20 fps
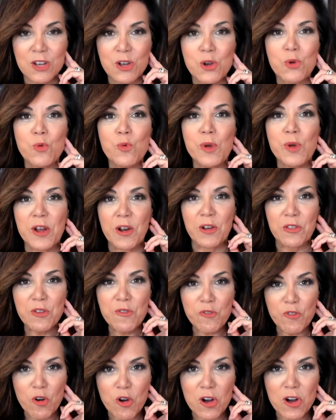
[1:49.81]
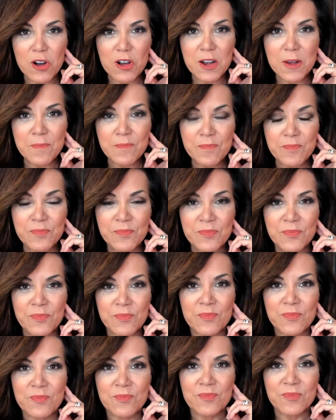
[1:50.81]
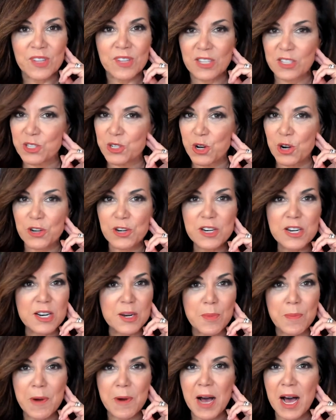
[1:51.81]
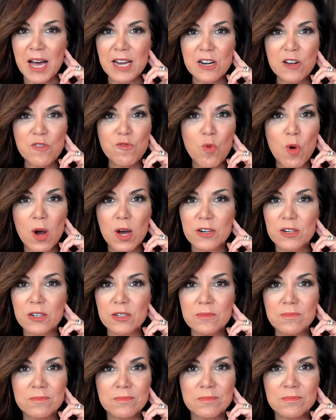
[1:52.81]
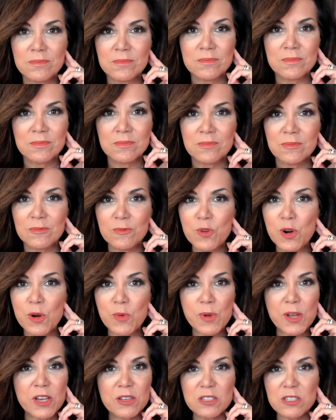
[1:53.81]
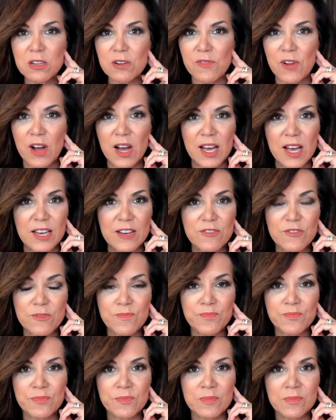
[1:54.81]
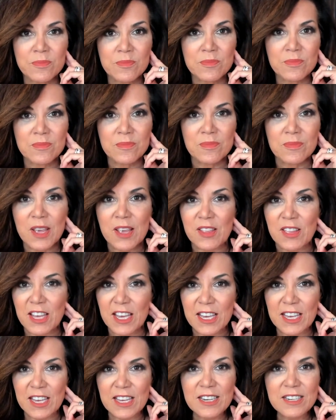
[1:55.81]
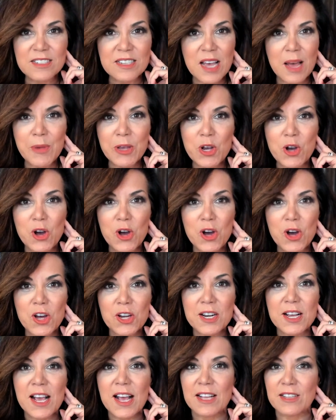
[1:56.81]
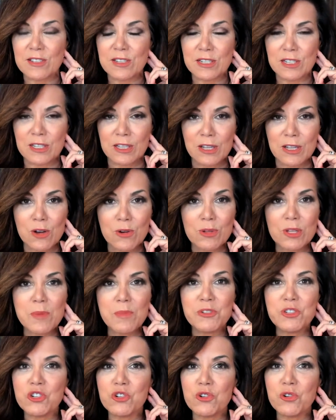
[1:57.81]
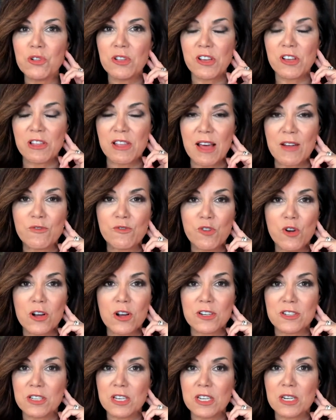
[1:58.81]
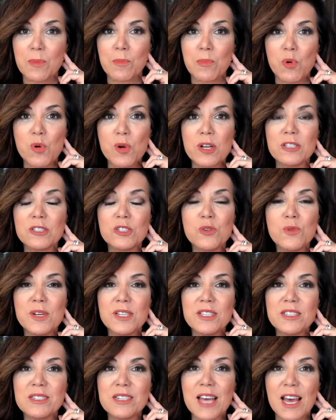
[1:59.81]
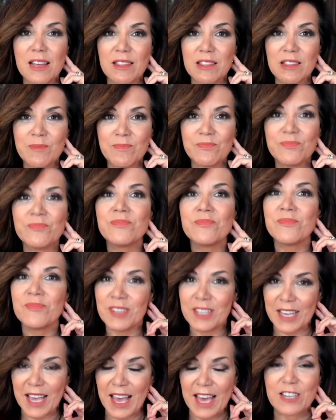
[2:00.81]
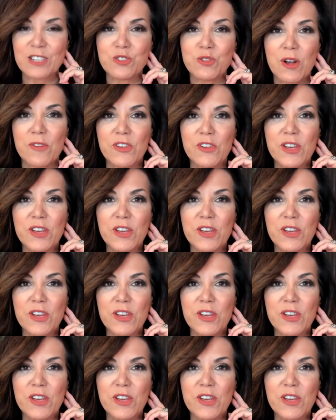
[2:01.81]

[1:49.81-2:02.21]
are the frog that started in a pot of water where we could survive, and the heat is coming on, and slowly but surely that frog is going to boil to its death. Catastrophic